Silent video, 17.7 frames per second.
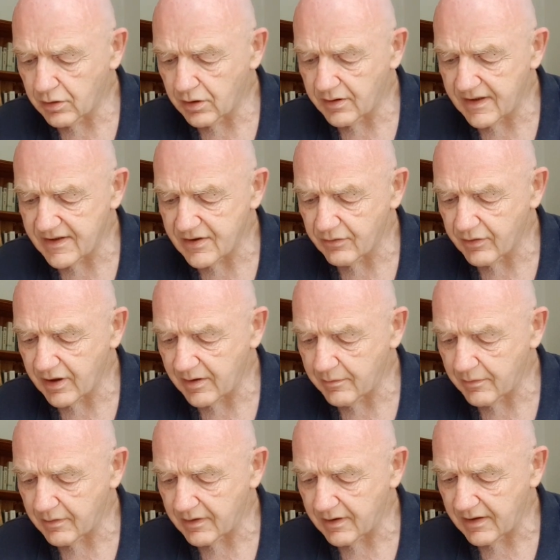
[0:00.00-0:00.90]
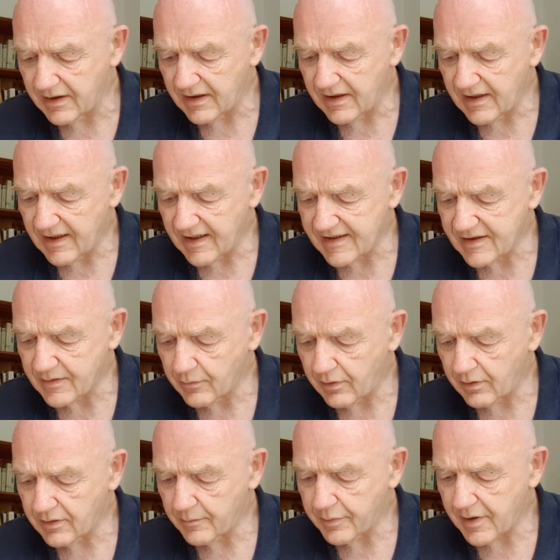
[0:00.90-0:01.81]
disagreement as to
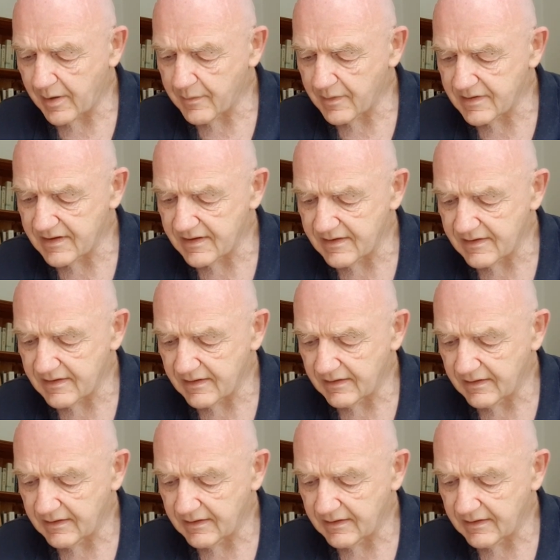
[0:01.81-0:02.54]
all the premises.